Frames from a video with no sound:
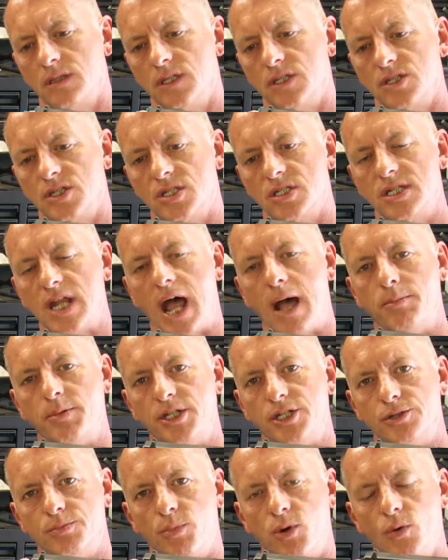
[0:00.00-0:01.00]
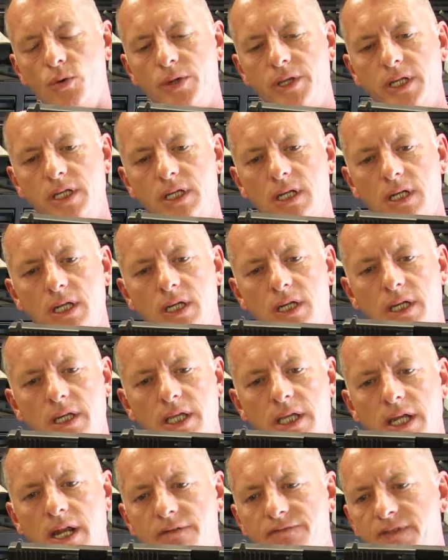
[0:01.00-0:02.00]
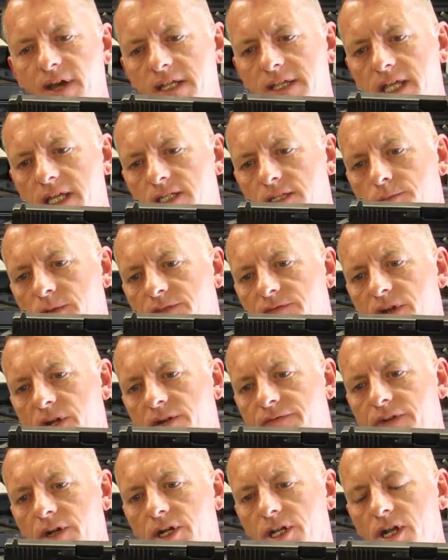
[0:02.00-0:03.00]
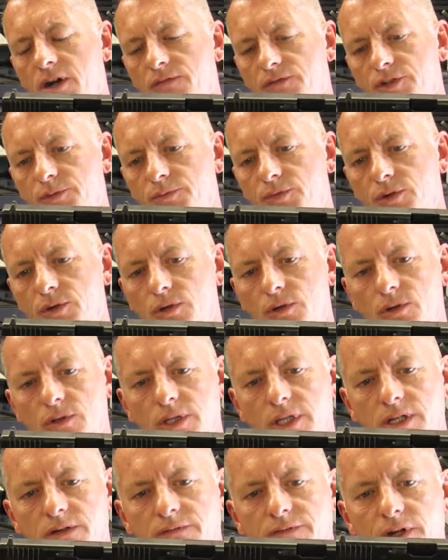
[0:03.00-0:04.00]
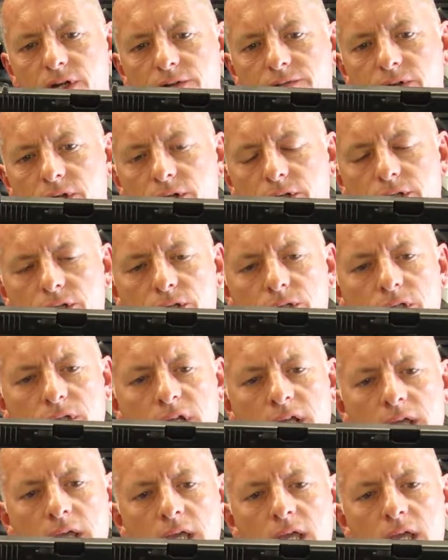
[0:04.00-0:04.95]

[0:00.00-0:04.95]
stoppage point, and I find that to be very, very comfortable and very, very good.